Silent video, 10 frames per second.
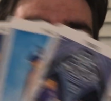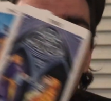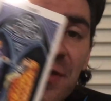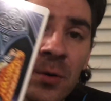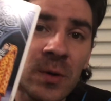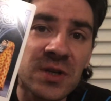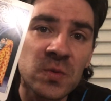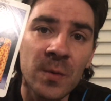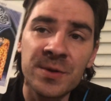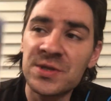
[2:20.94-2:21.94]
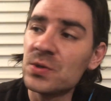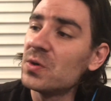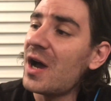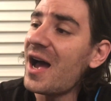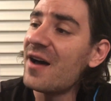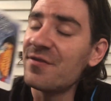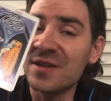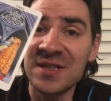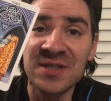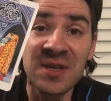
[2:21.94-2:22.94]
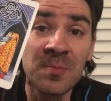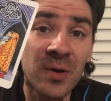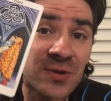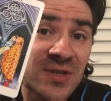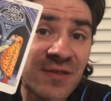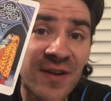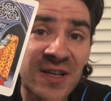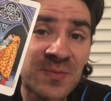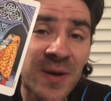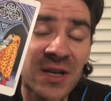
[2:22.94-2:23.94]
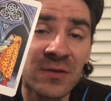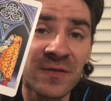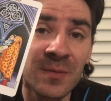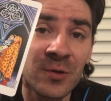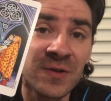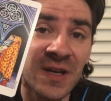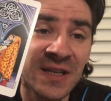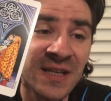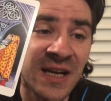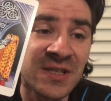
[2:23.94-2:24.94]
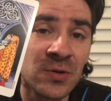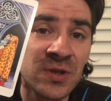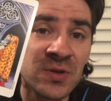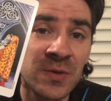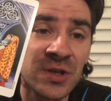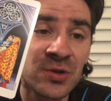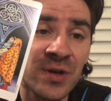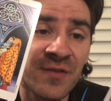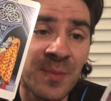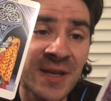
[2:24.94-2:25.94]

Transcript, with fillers: Afterwards, what we do have, it is the positive aspect of the month, and that is going to be the Three of